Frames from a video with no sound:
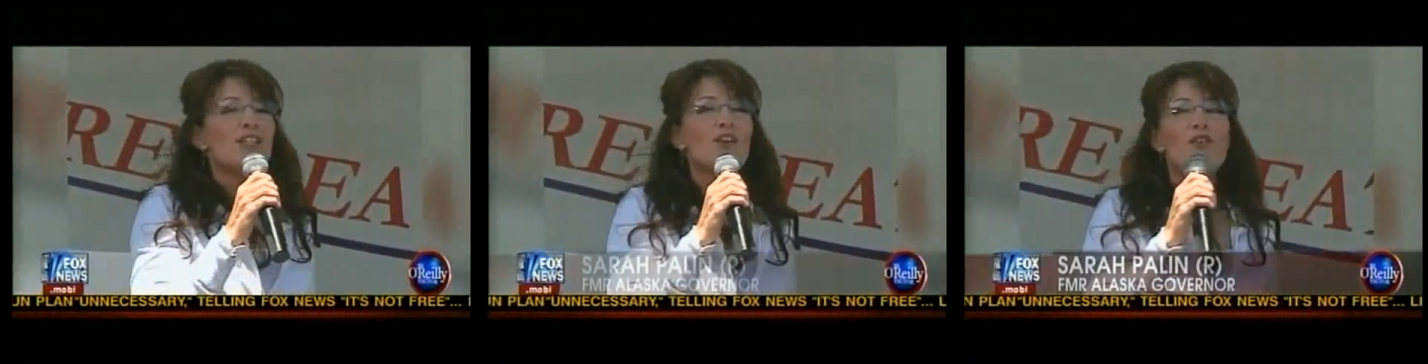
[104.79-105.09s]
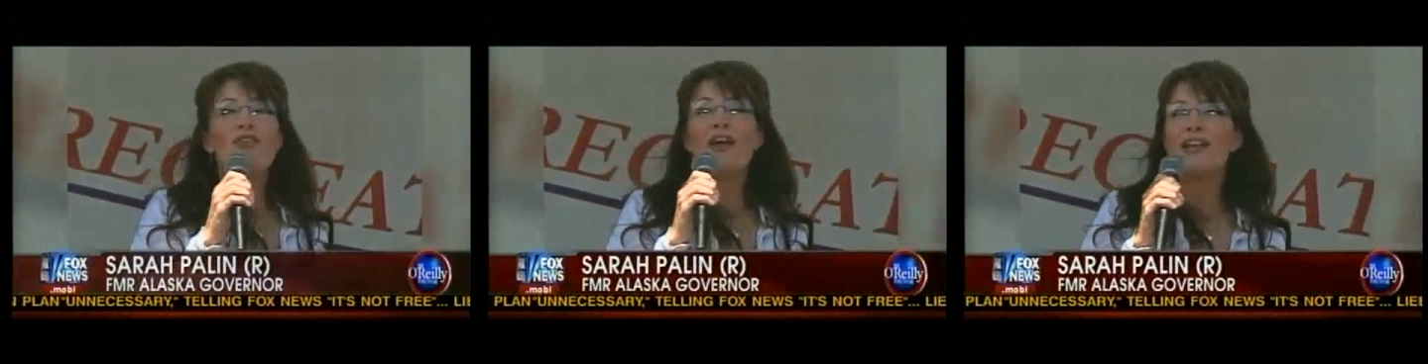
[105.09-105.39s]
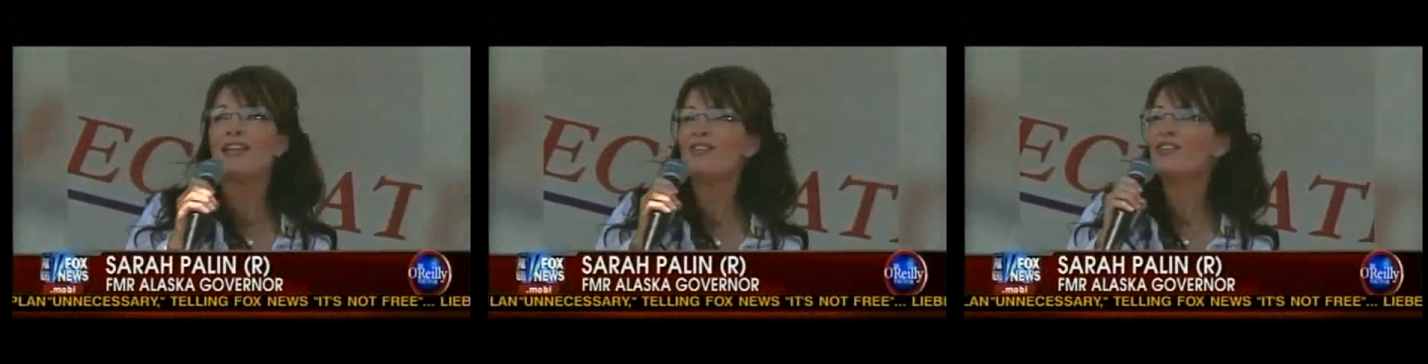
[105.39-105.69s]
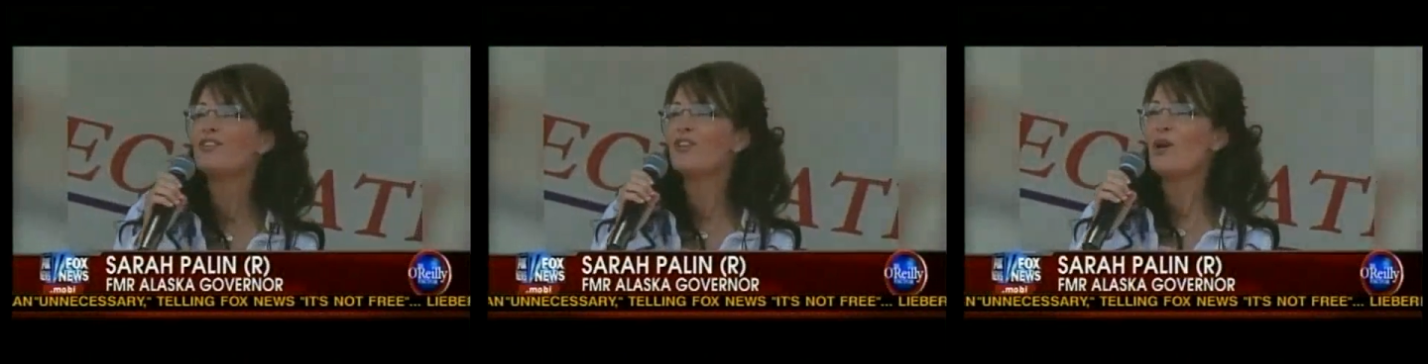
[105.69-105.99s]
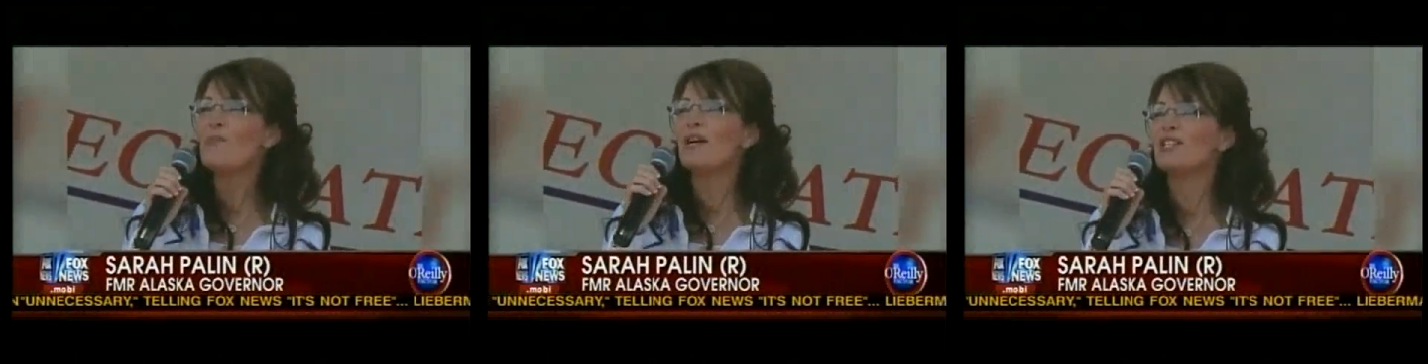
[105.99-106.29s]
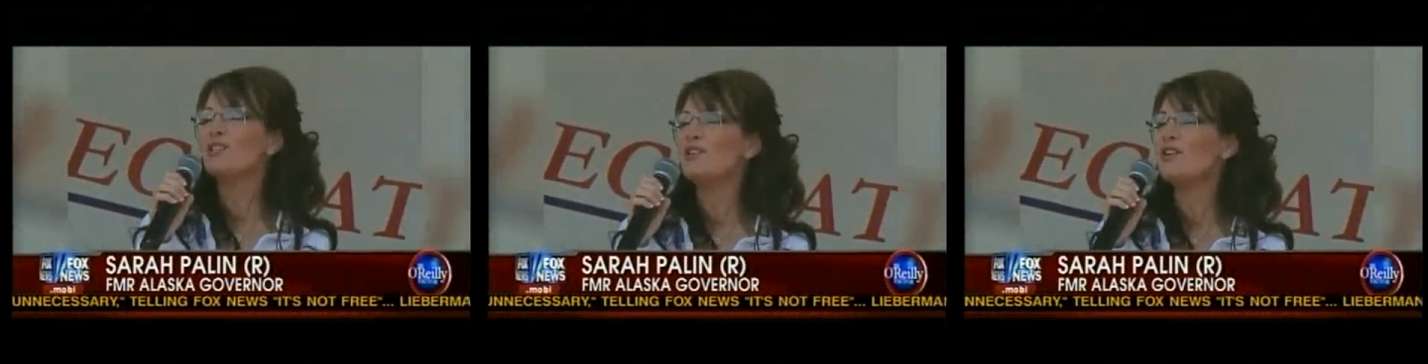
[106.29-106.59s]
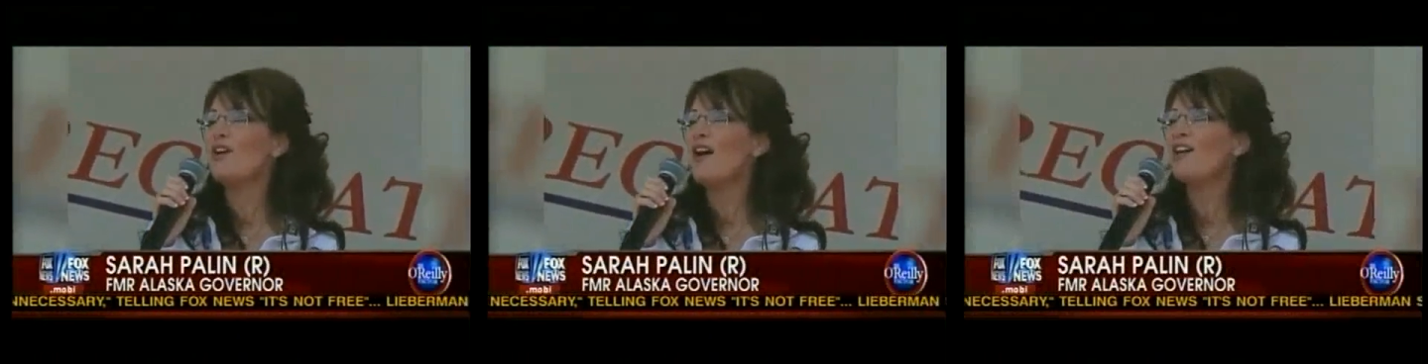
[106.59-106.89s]
She called out CBS
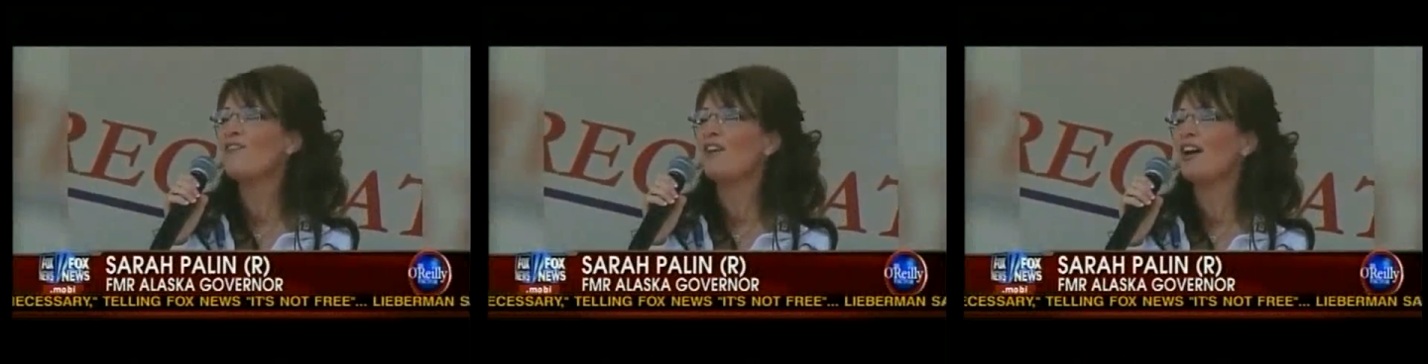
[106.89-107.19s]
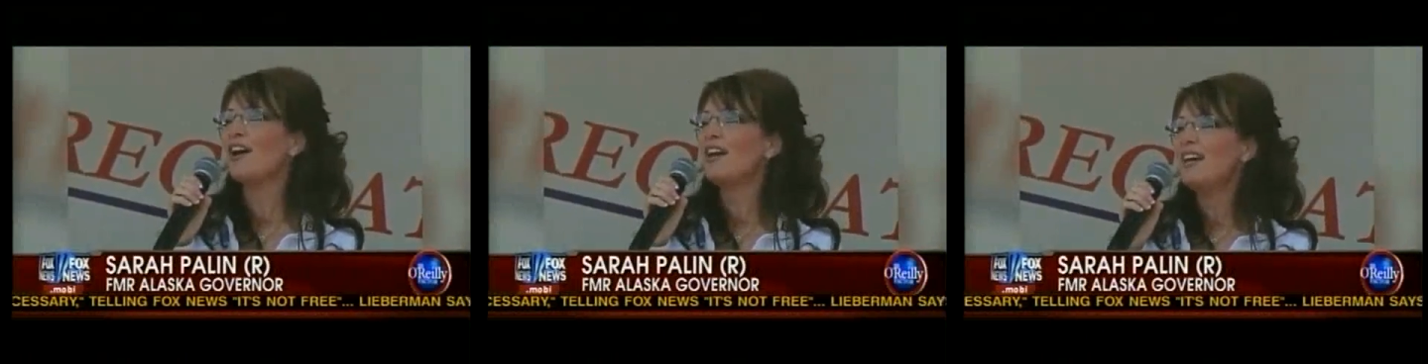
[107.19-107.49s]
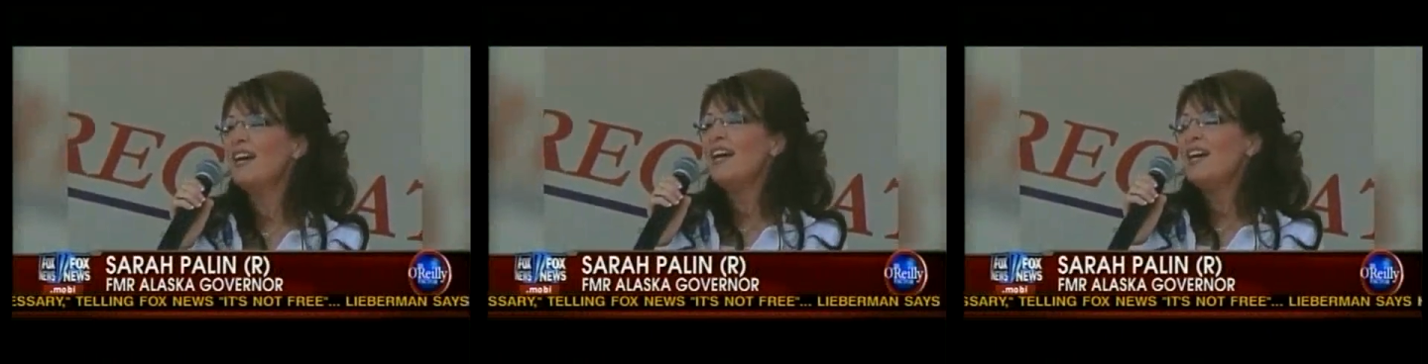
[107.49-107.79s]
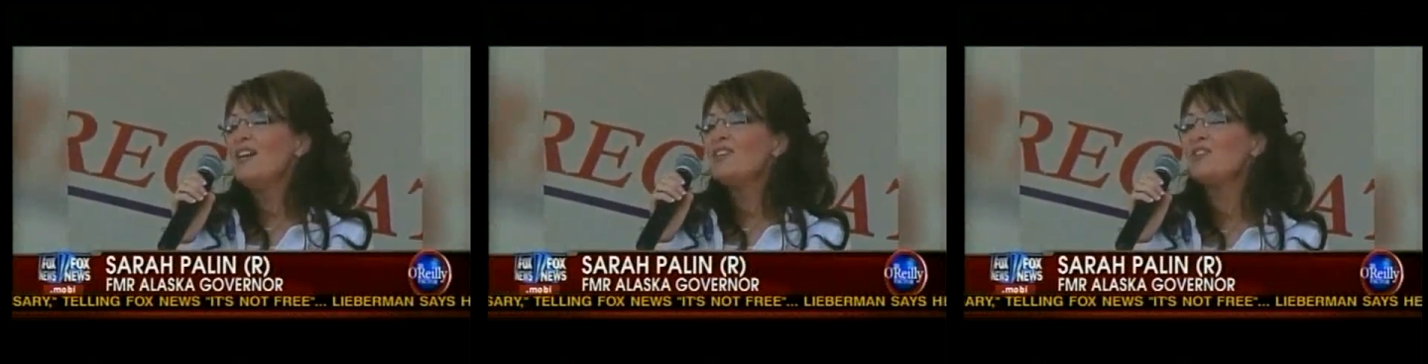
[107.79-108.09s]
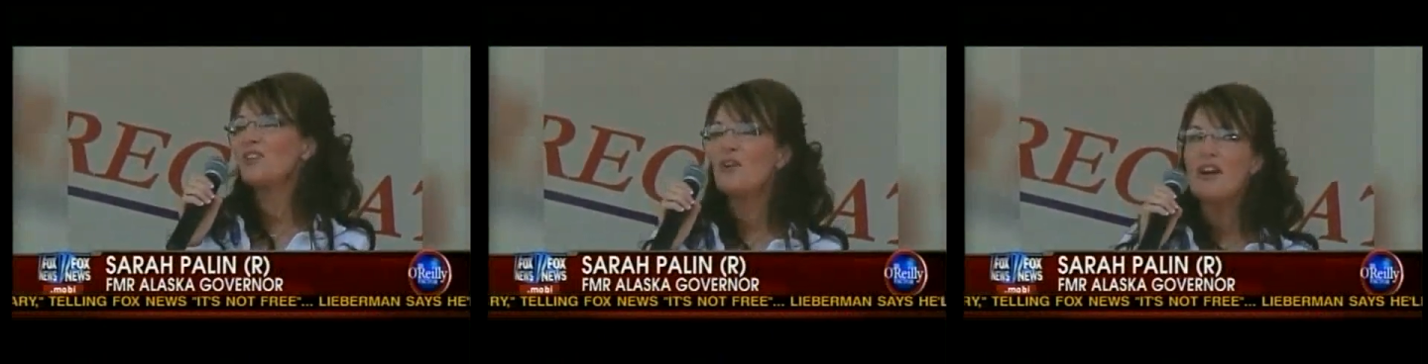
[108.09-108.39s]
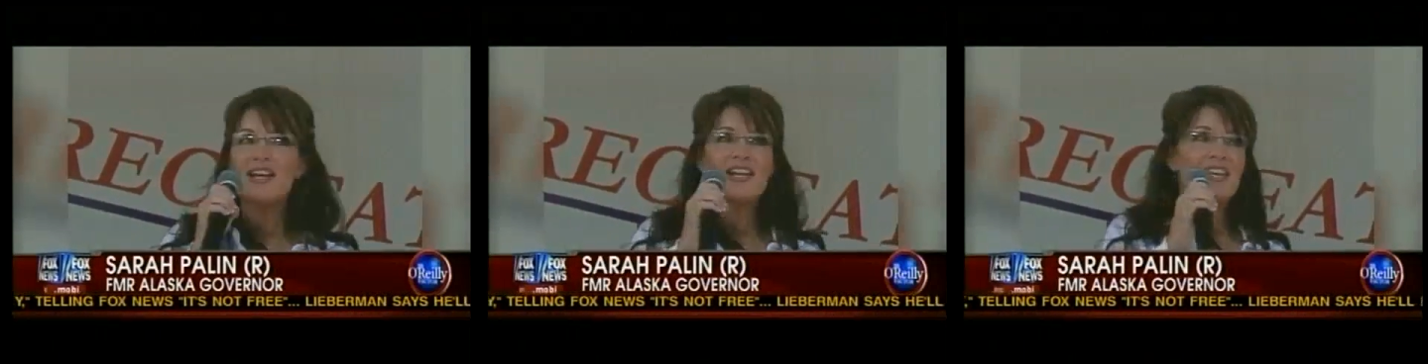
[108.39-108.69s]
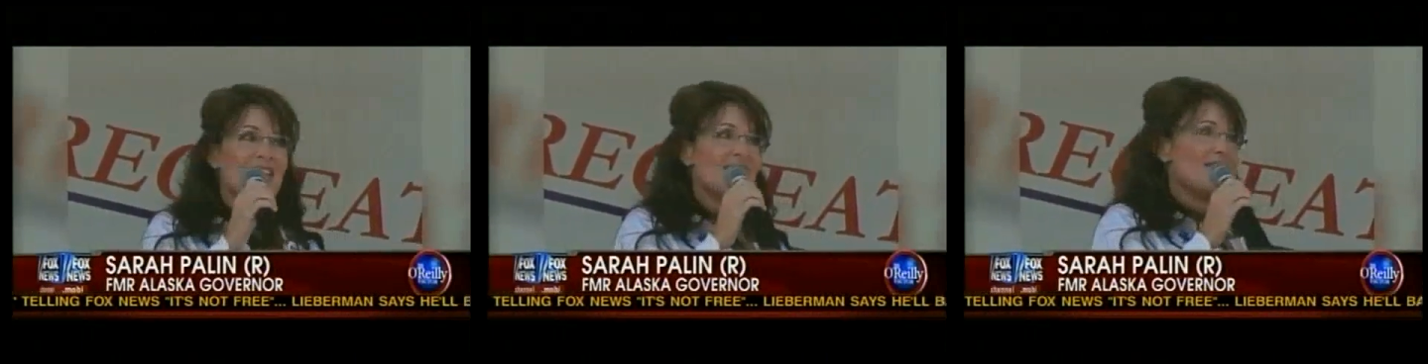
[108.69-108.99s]
specifically, saying they should be ashamed for
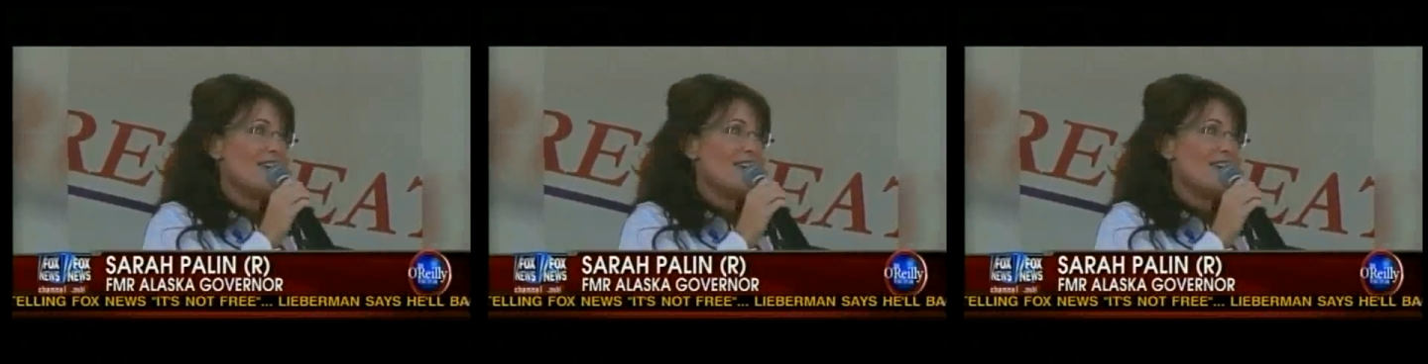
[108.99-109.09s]
continually